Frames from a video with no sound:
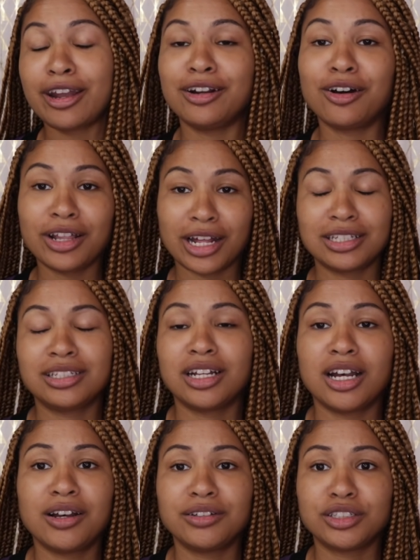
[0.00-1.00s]
and all that
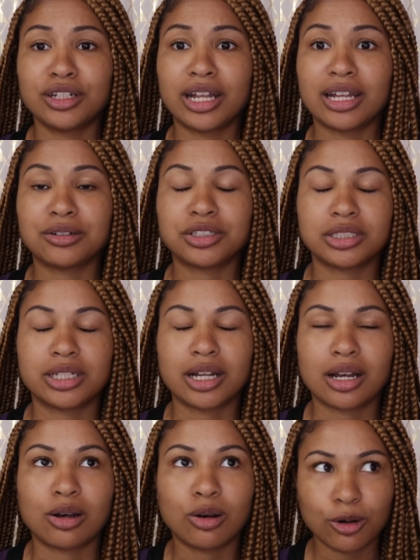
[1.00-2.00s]
stuff. So like I was just
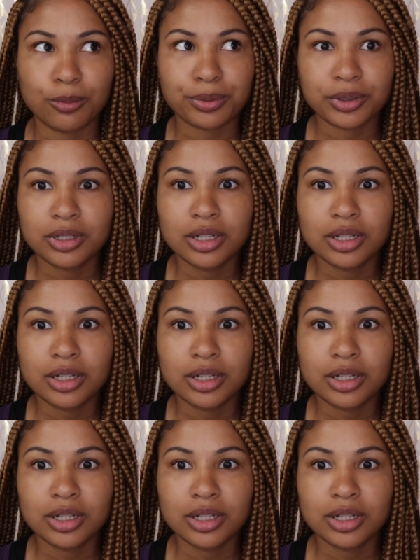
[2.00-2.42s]
like, I hope